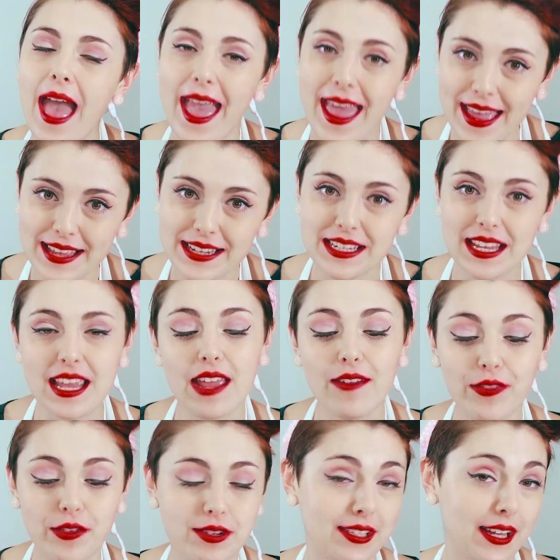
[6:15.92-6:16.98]
And
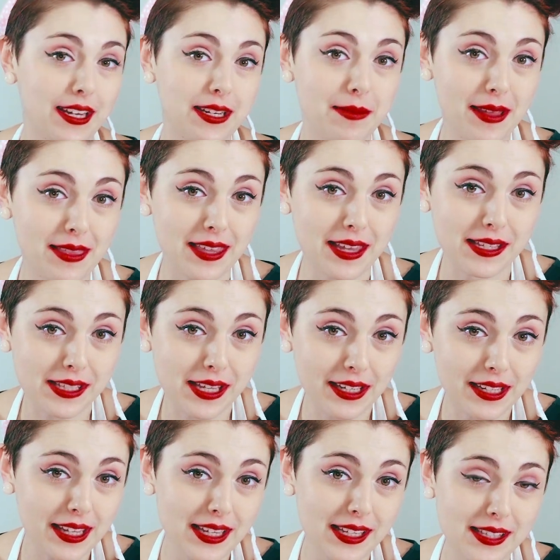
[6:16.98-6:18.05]
if you decide to make these
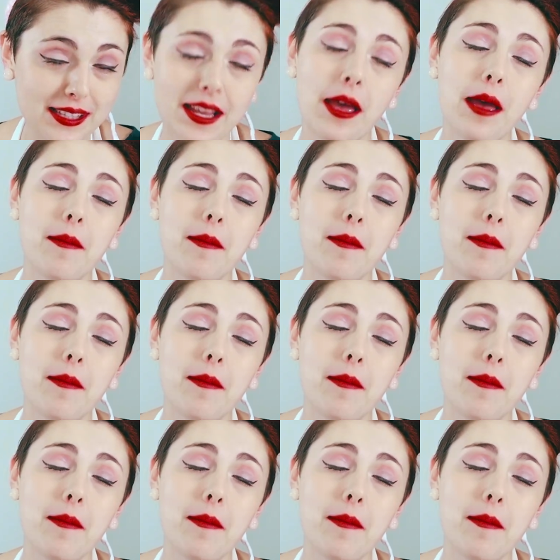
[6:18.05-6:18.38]
cookies,